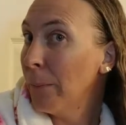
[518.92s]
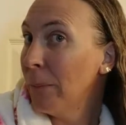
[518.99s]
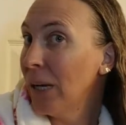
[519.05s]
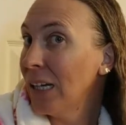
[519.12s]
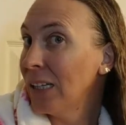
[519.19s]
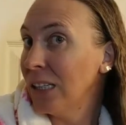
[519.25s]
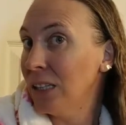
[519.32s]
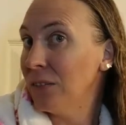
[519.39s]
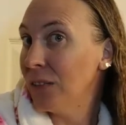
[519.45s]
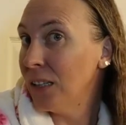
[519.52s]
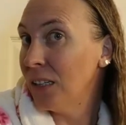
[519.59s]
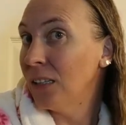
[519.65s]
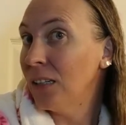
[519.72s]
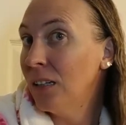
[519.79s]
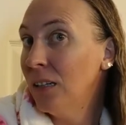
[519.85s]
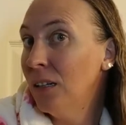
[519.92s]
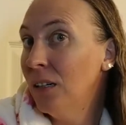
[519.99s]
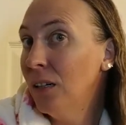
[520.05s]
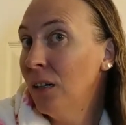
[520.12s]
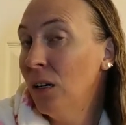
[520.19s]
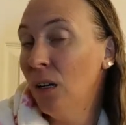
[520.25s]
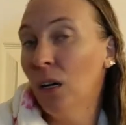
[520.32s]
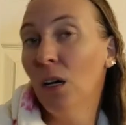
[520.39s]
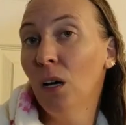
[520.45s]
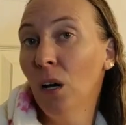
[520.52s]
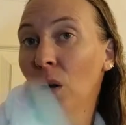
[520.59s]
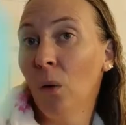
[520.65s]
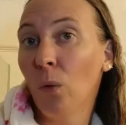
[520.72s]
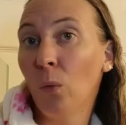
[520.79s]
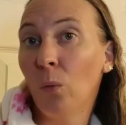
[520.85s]
my leave-in
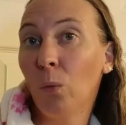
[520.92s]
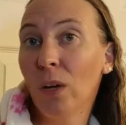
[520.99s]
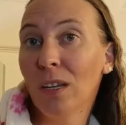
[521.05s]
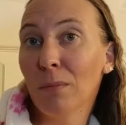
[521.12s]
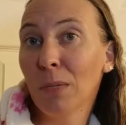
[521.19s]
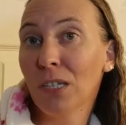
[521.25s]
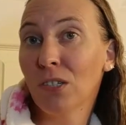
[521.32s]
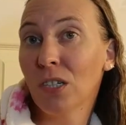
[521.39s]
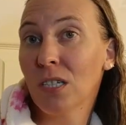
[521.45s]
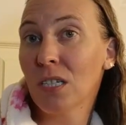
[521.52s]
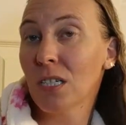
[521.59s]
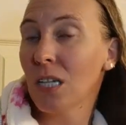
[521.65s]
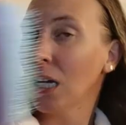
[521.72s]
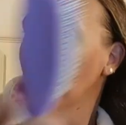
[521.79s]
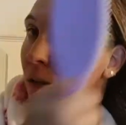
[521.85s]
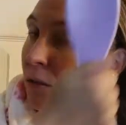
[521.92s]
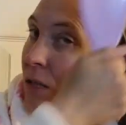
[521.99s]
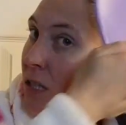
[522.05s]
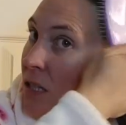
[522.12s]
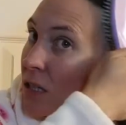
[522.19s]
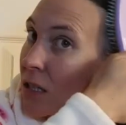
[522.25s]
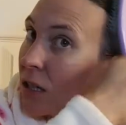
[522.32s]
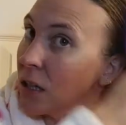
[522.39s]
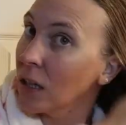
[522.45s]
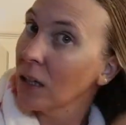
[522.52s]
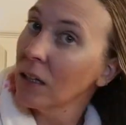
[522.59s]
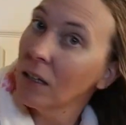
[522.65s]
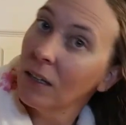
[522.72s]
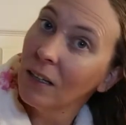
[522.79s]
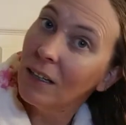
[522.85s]
with my trusty Tangle
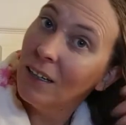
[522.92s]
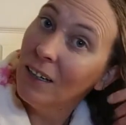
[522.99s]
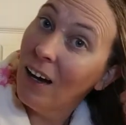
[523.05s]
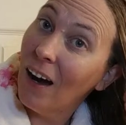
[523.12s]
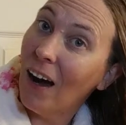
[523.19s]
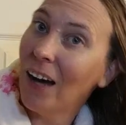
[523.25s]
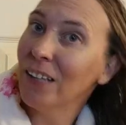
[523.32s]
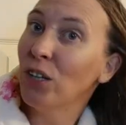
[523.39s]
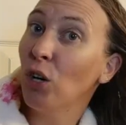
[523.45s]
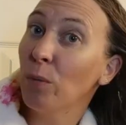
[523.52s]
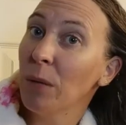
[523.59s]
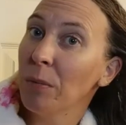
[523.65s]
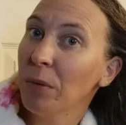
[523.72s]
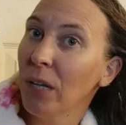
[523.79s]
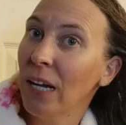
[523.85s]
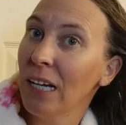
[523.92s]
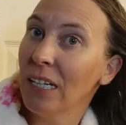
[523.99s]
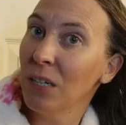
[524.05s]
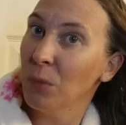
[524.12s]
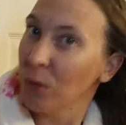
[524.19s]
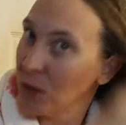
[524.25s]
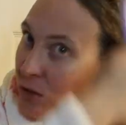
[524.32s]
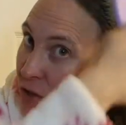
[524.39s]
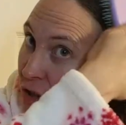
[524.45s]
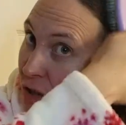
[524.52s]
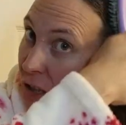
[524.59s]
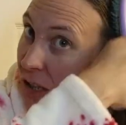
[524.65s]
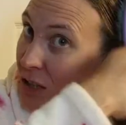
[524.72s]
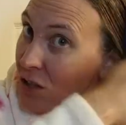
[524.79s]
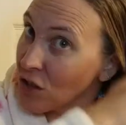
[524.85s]
Teaser. I know people hate it when you
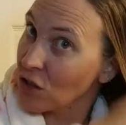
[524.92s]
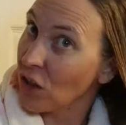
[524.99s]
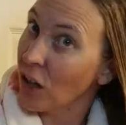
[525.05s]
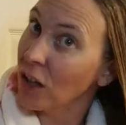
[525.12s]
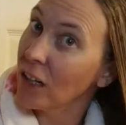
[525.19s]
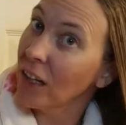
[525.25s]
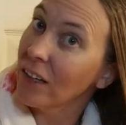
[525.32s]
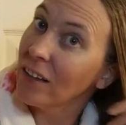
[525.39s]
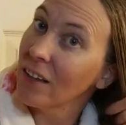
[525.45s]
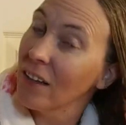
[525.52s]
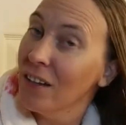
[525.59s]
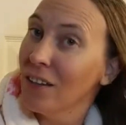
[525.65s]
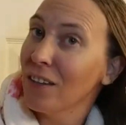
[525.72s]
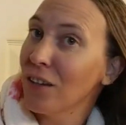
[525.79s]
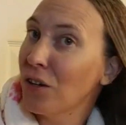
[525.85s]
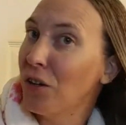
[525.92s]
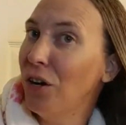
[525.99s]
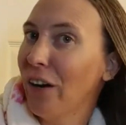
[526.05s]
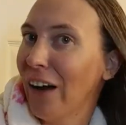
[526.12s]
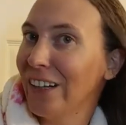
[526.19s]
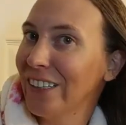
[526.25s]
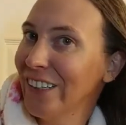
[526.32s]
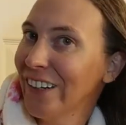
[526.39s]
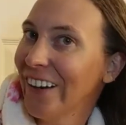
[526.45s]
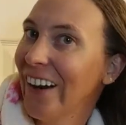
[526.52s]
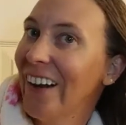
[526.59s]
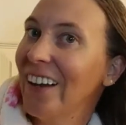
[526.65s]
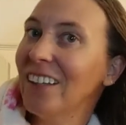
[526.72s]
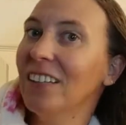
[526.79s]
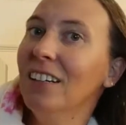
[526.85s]
just like start at the crown of your
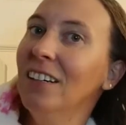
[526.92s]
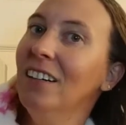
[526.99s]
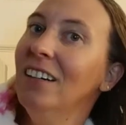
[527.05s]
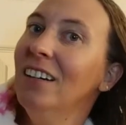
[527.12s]
head,